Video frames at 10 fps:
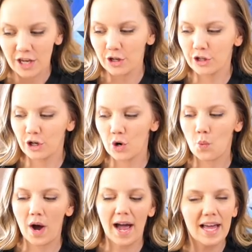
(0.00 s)
You'll learn
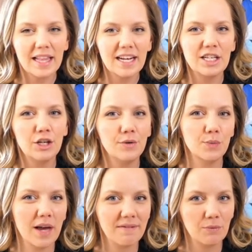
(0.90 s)
why I like to use
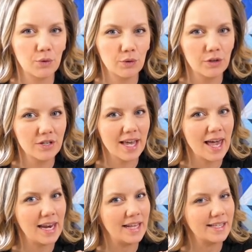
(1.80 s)
wavy rulers
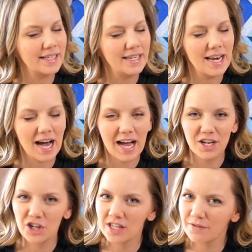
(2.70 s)
and it's
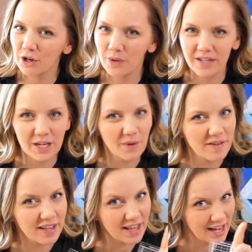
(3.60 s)
not just for quilting
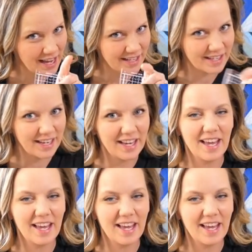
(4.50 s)
wavy lines.